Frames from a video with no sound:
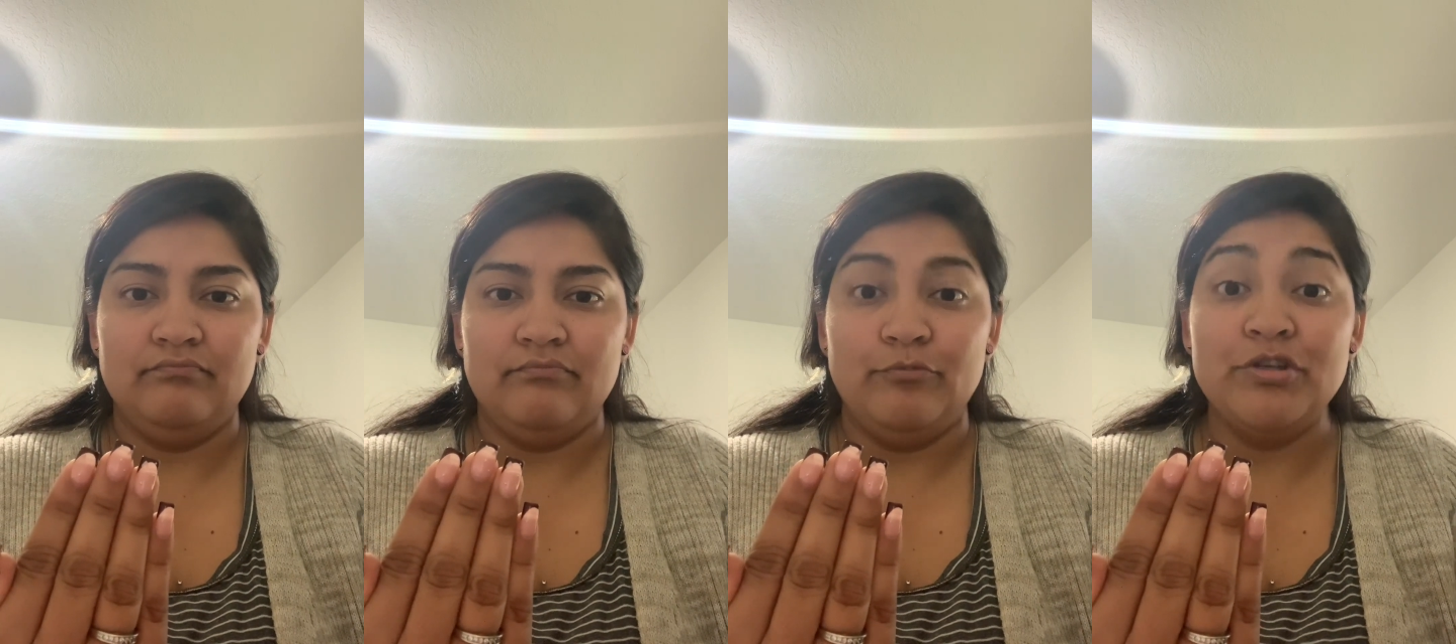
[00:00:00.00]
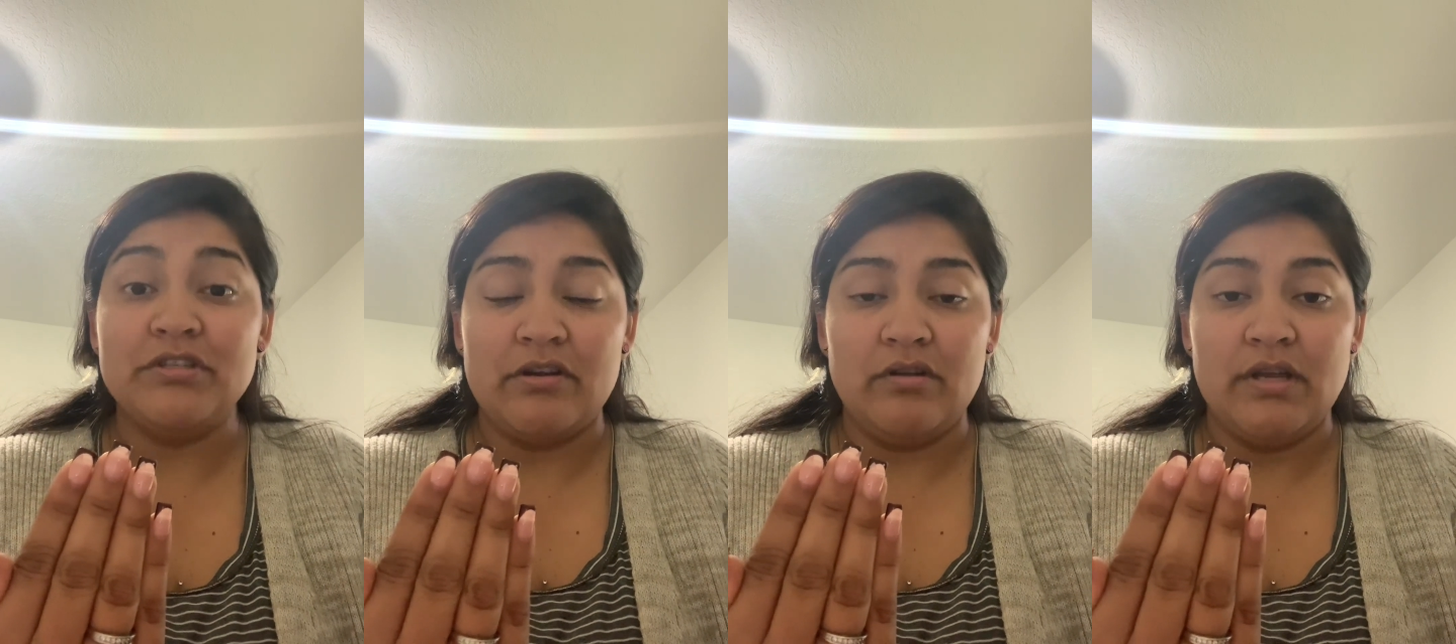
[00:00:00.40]

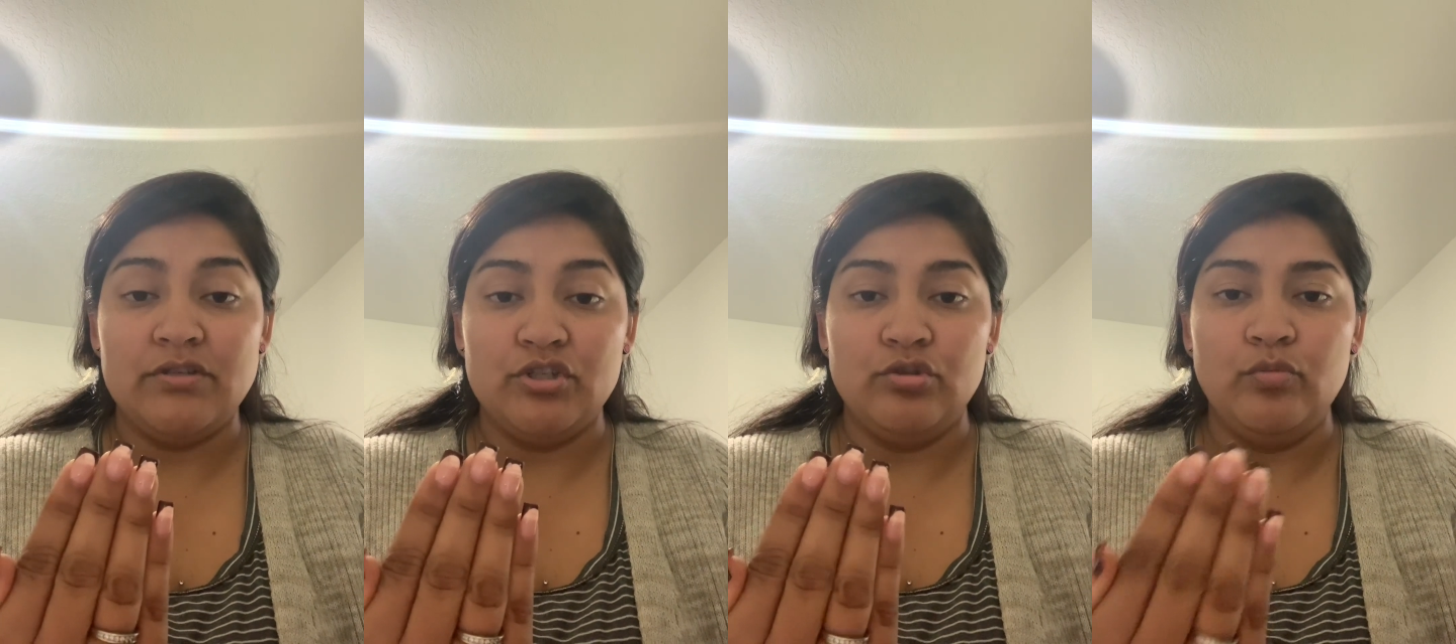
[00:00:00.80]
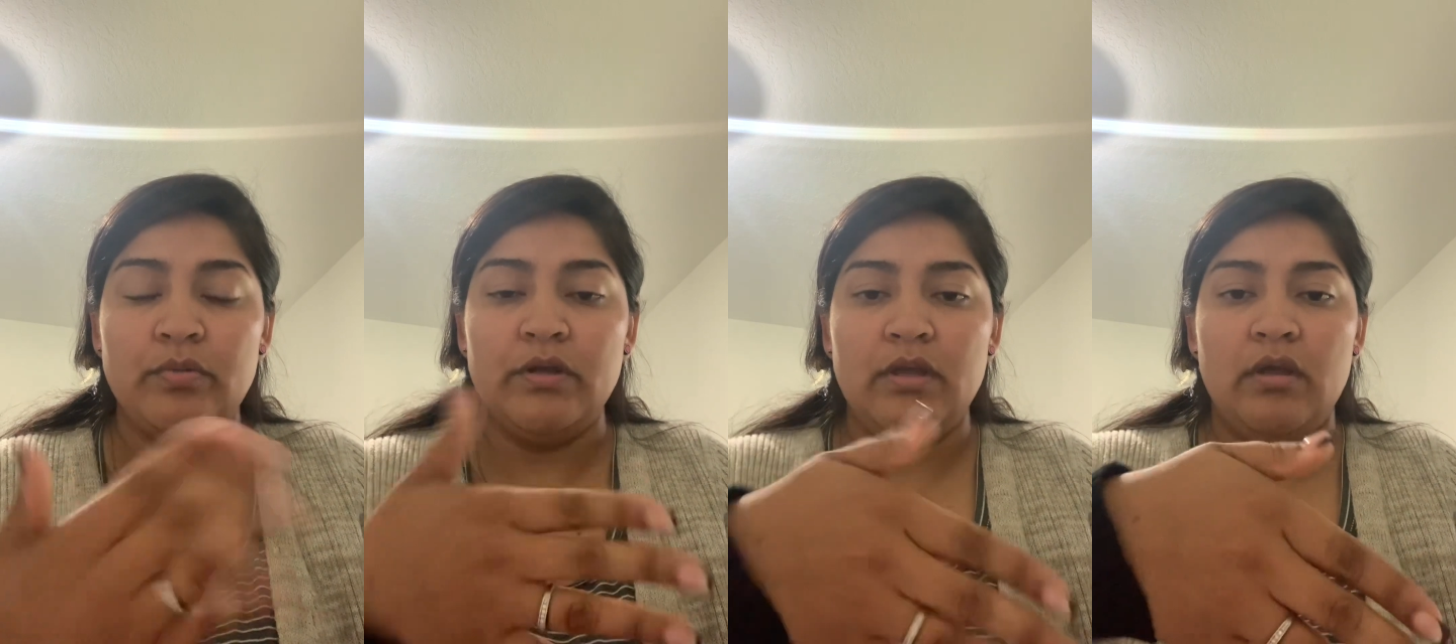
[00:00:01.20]
re-sterilize your loop,
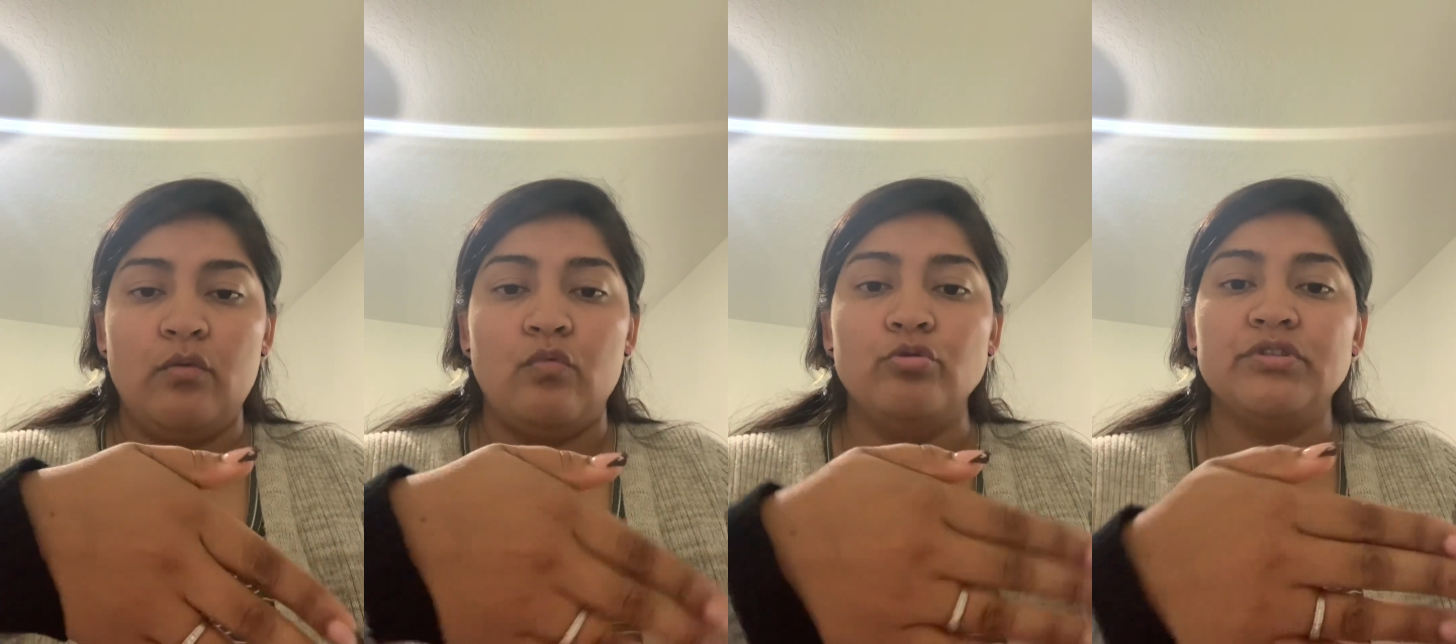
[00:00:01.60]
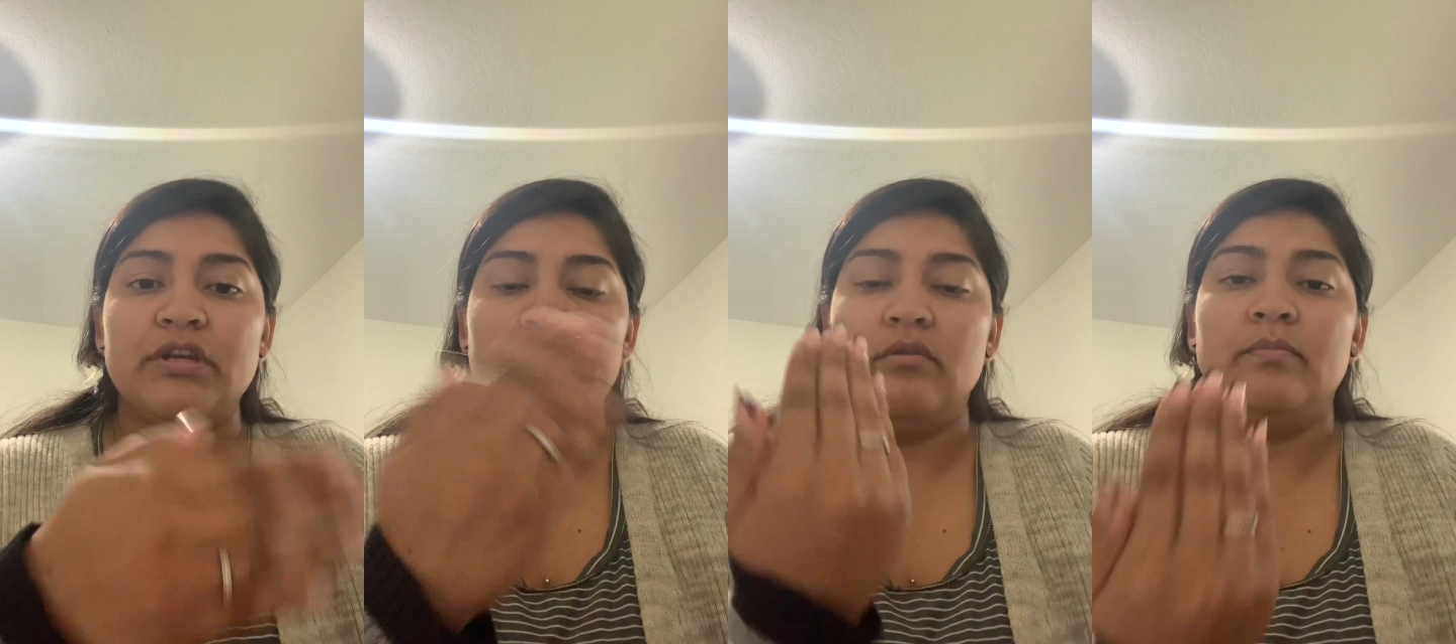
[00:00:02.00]

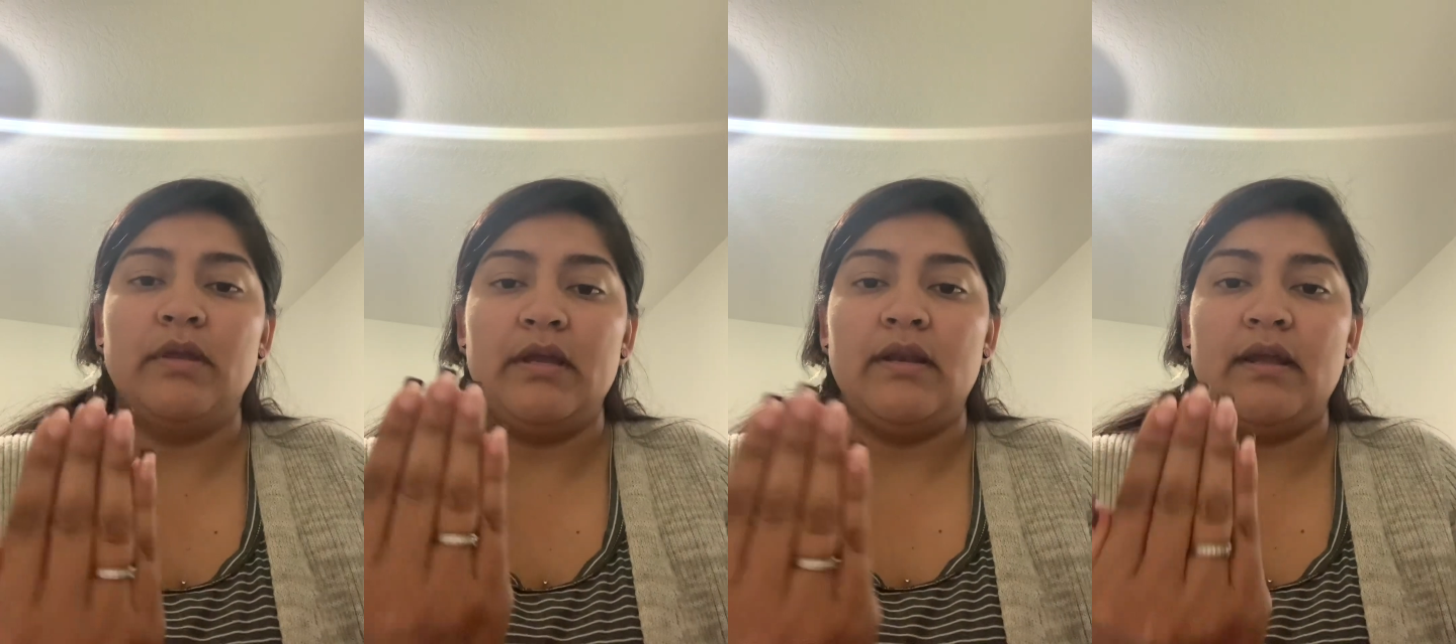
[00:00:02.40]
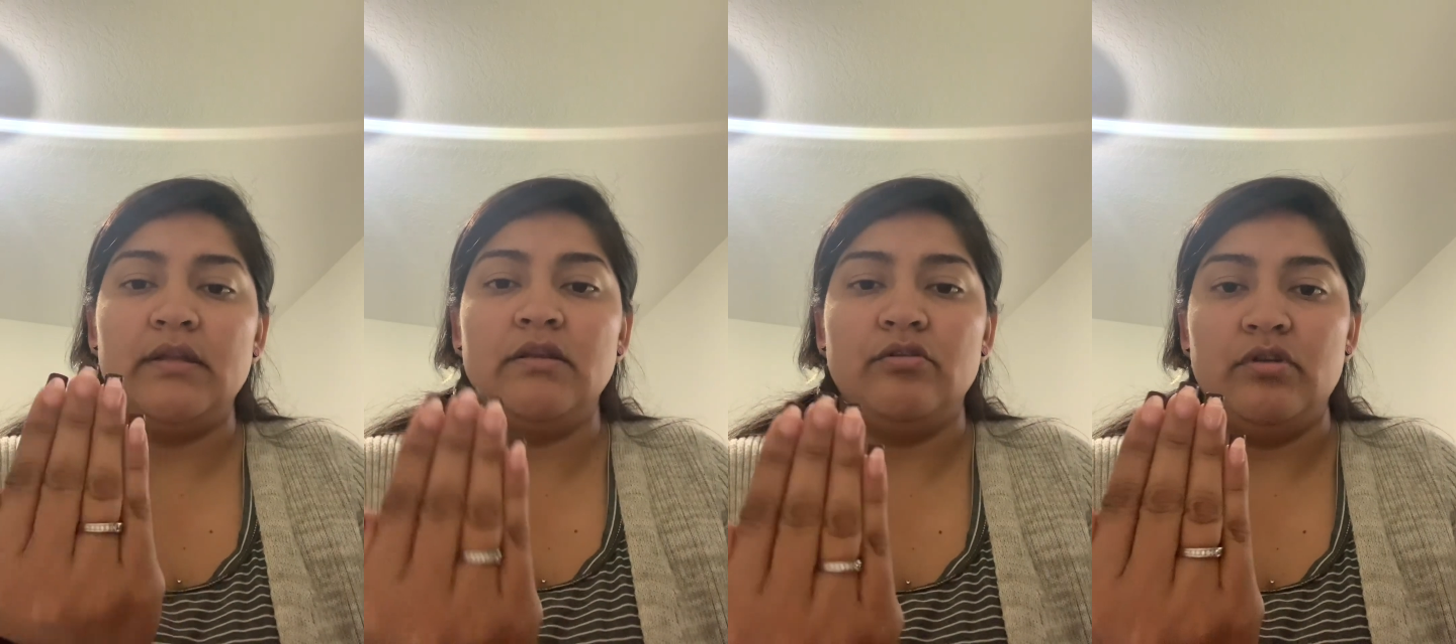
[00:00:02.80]
rotate your plate 90
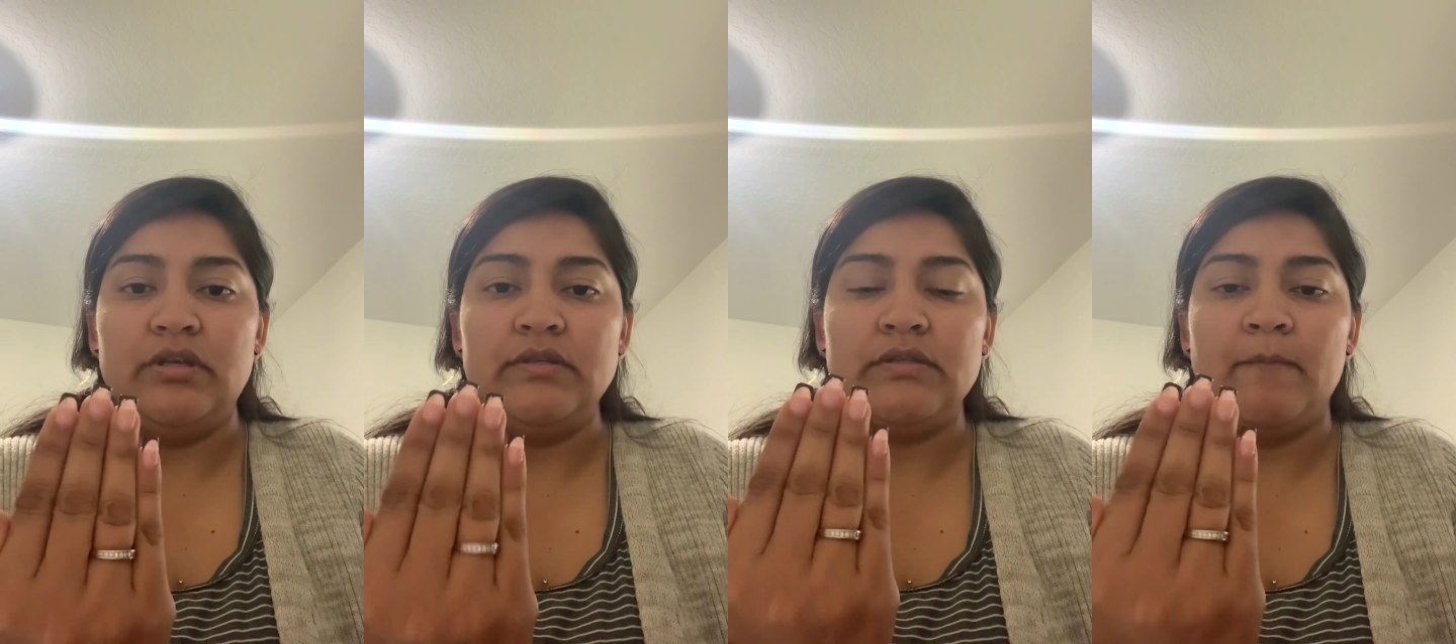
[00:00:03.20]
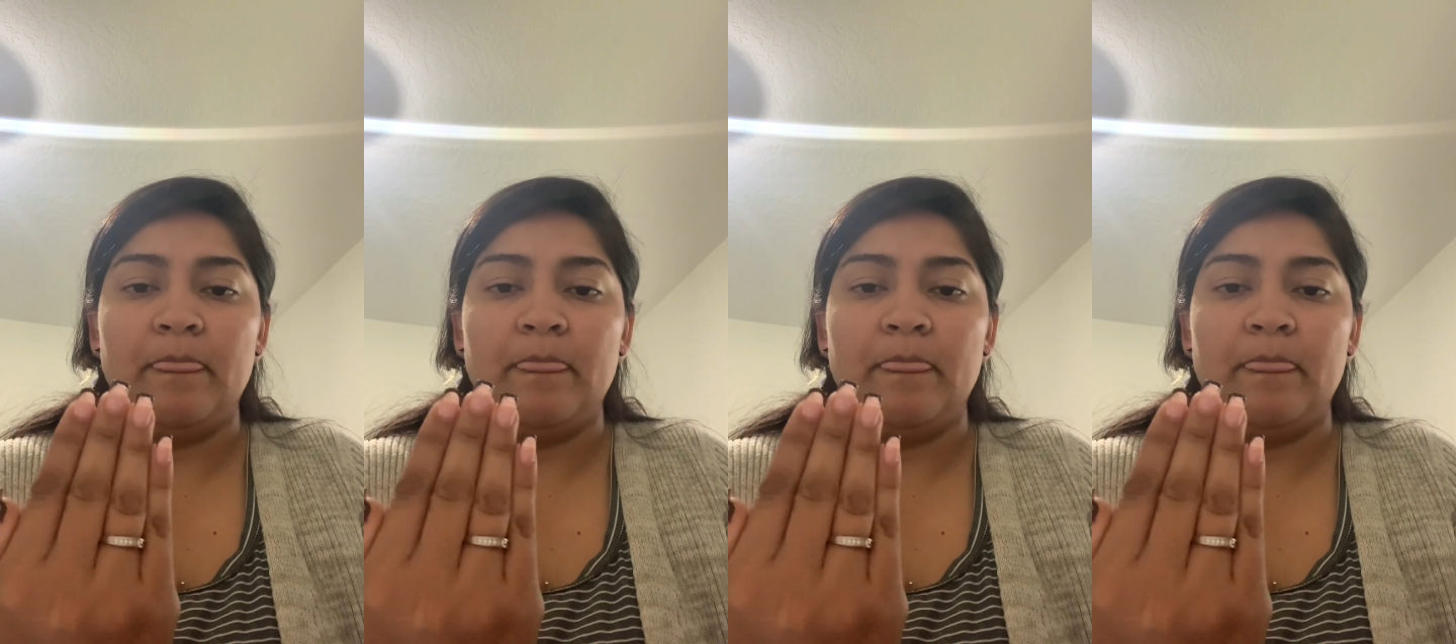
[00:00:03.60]
degrees